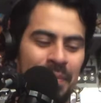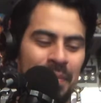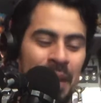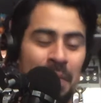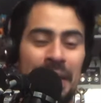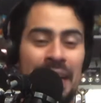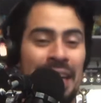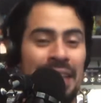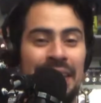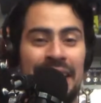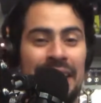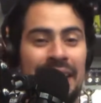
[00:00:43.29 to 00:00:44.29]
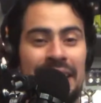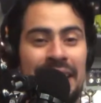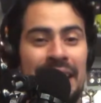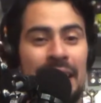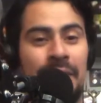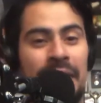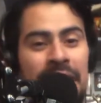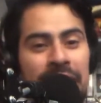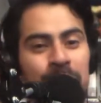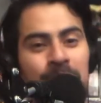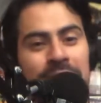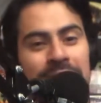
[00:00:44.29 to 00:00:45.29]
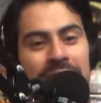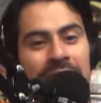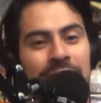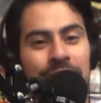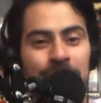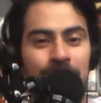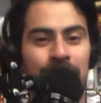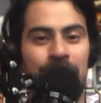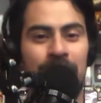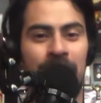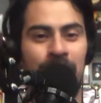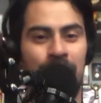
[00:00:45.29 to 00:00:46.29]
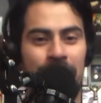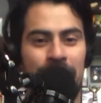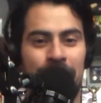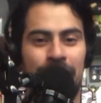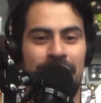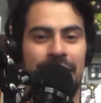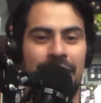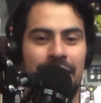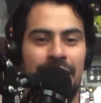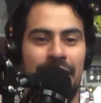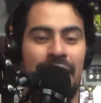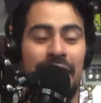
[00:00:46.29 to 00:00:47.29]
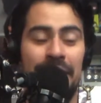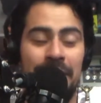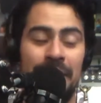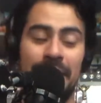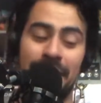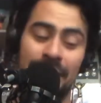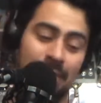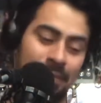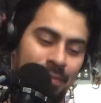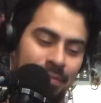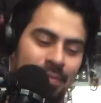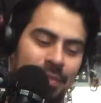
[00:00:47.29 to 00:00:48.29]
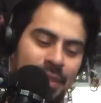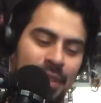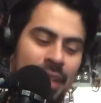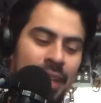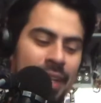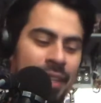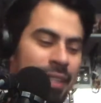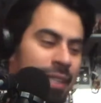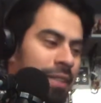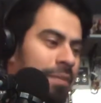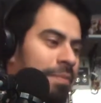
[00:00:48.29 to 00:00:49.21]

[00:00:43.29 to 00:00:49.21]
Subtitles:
I mean, I didn't think I would have to watch that third Halloween 3 again, and yet I did.